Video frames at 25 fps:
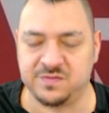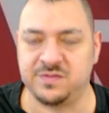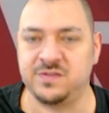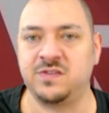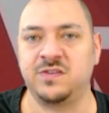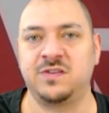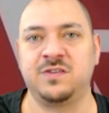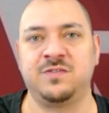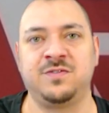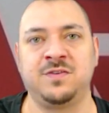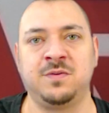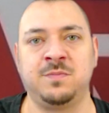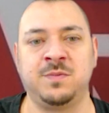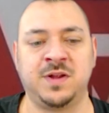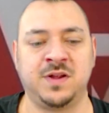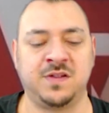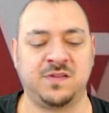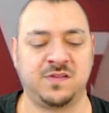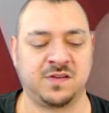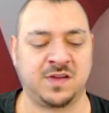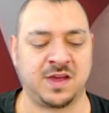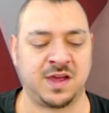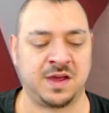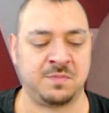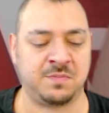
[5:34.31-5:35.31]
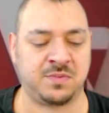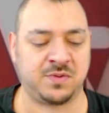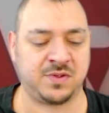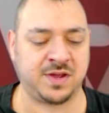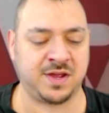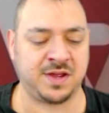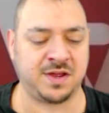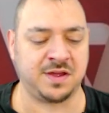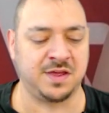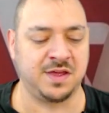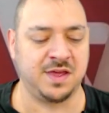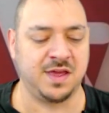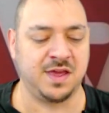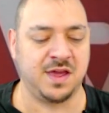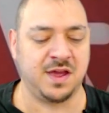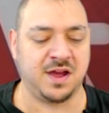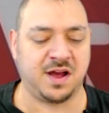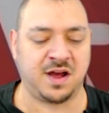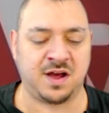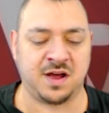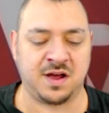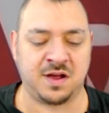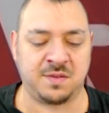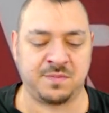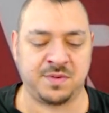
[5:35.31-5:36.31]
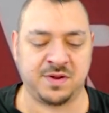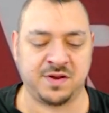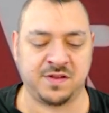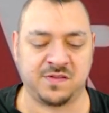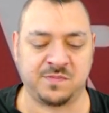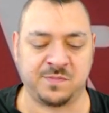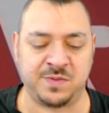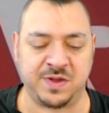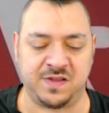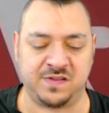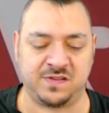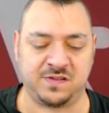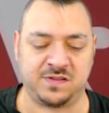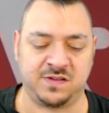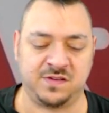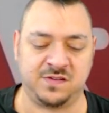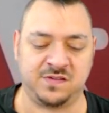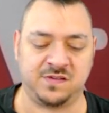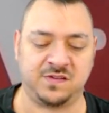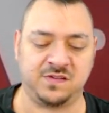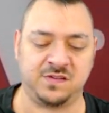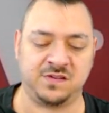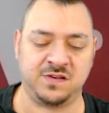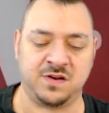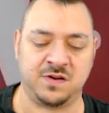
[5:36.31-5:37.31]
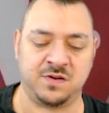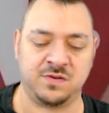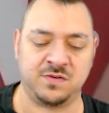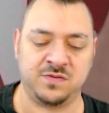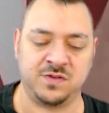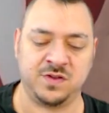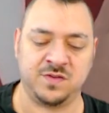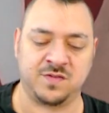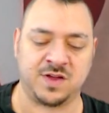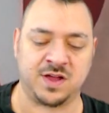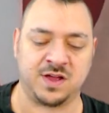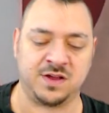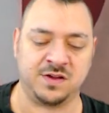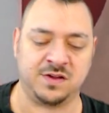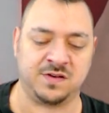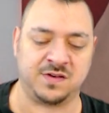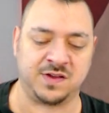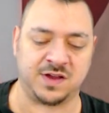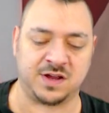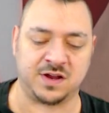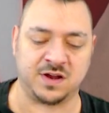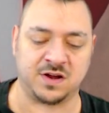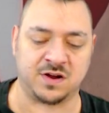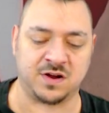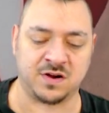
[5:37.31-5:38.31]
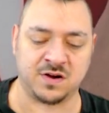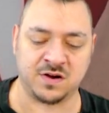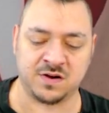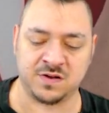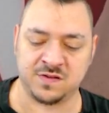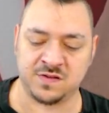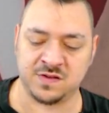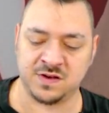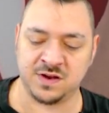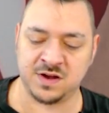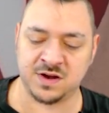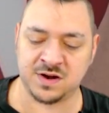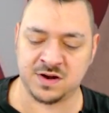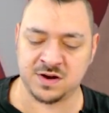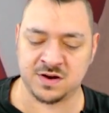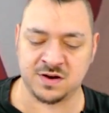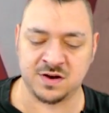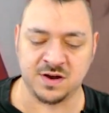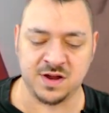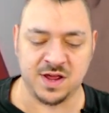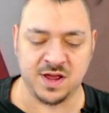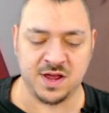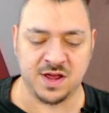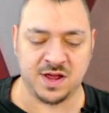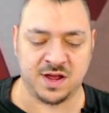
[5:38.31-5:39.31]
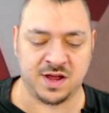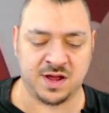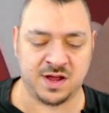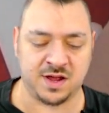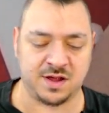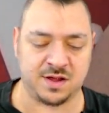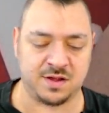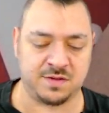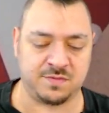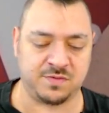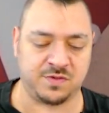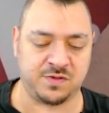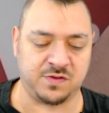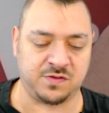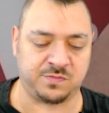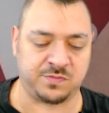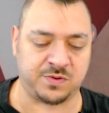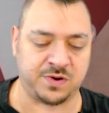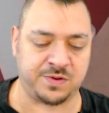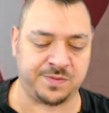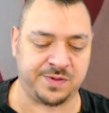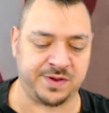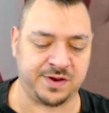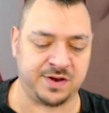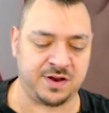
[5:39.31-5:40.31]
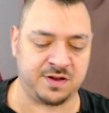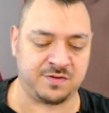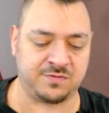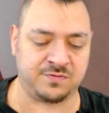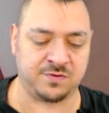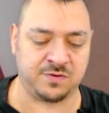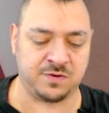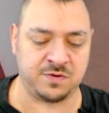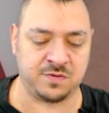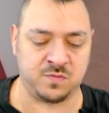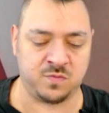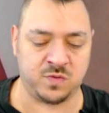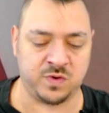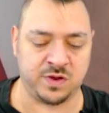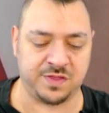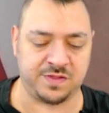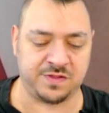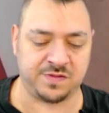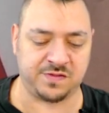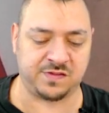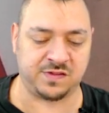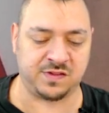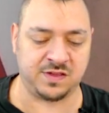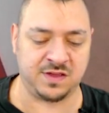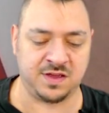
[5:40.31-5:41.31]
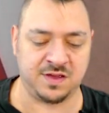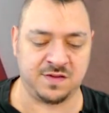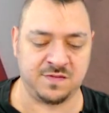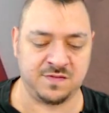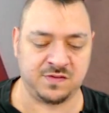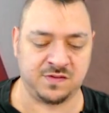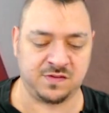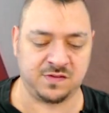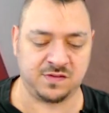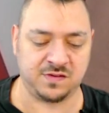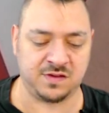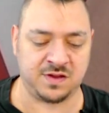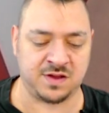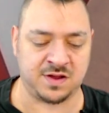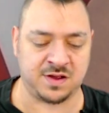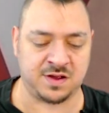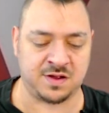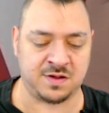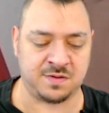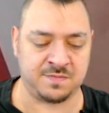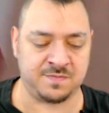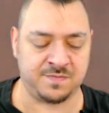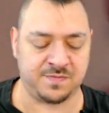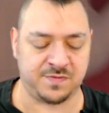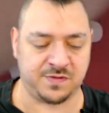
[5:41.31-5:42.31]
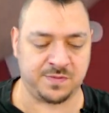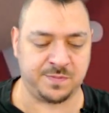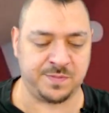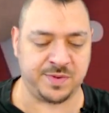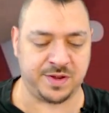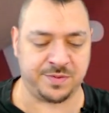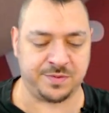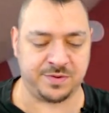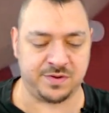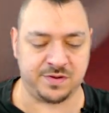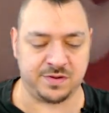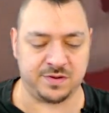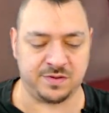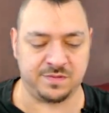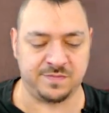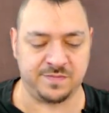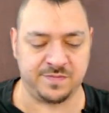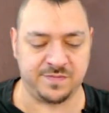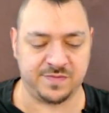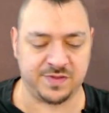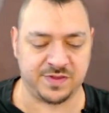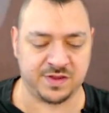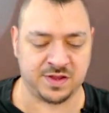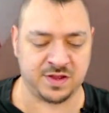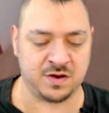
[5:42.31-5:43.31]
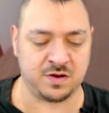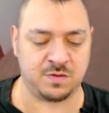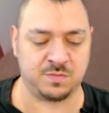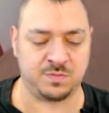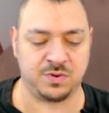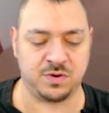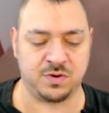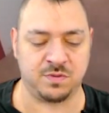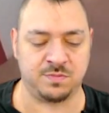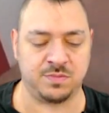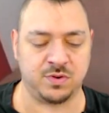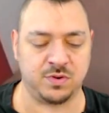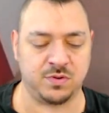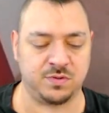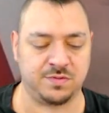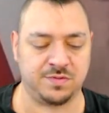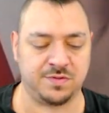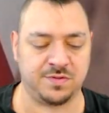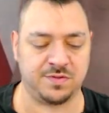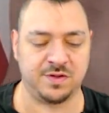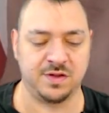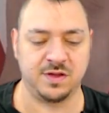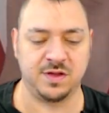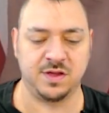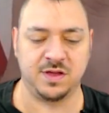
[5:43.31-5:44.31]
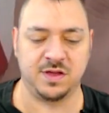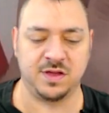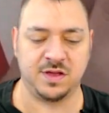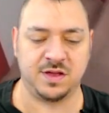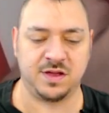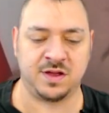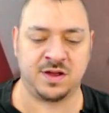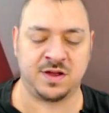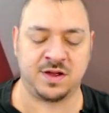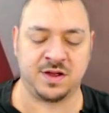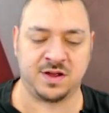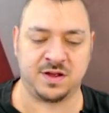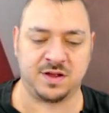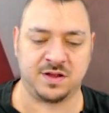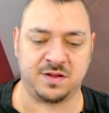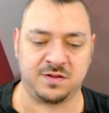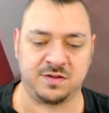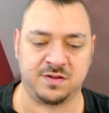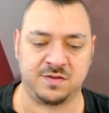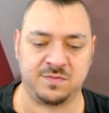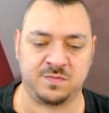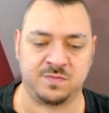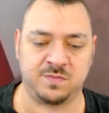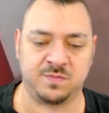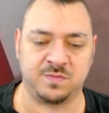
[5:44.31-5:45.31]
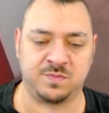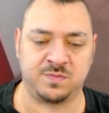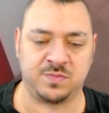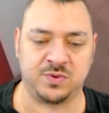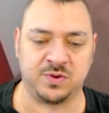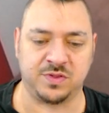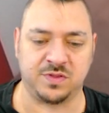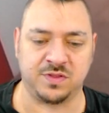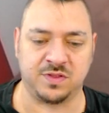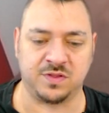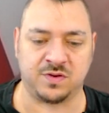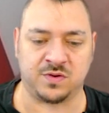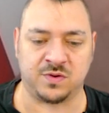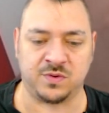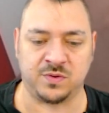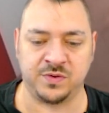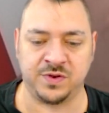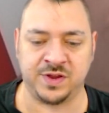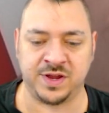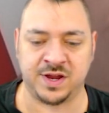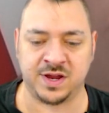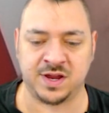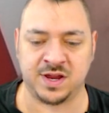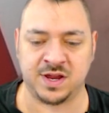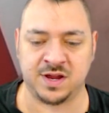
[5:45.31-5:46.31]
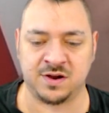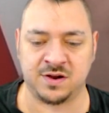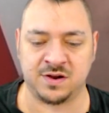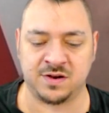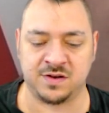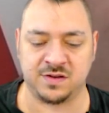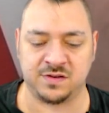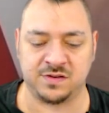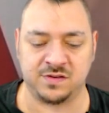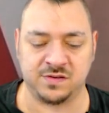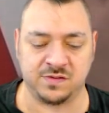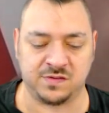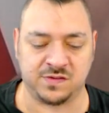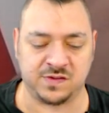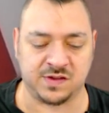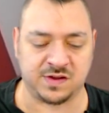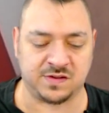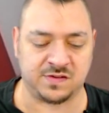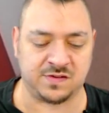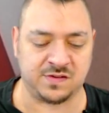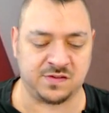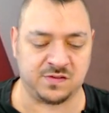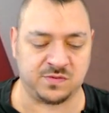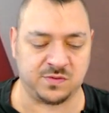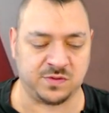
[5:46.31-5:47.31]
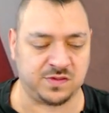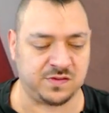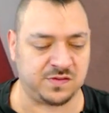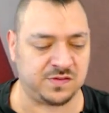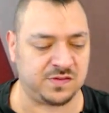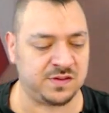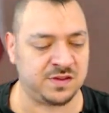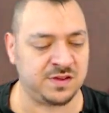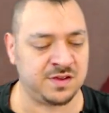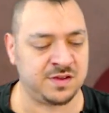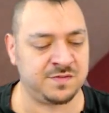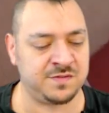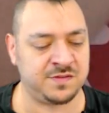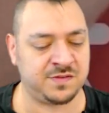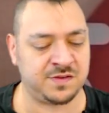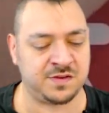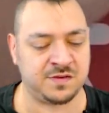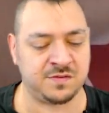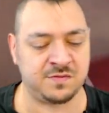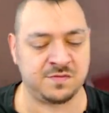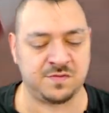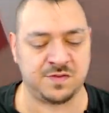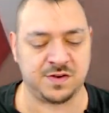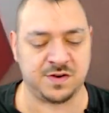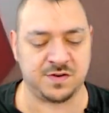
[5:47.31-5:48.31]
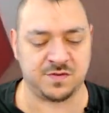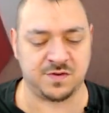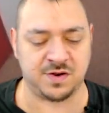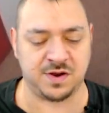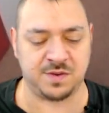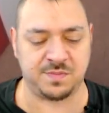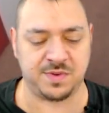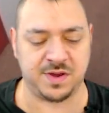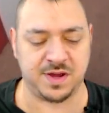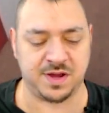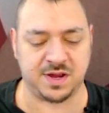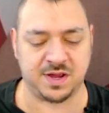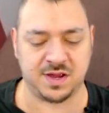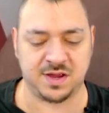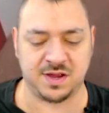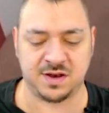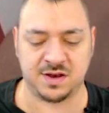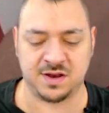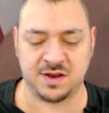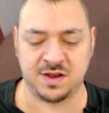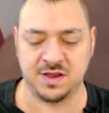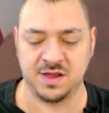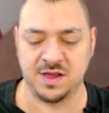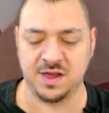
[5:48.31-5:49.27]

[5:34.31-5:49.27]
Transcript: Just a few minutes of gameplay, but it's basically just, you know, you've got your deck of cards in here. There's probably enough room with sleeves to be able to, you know, put them both, put the whole deck here into 2 sections with the sleeves and fit it right back in.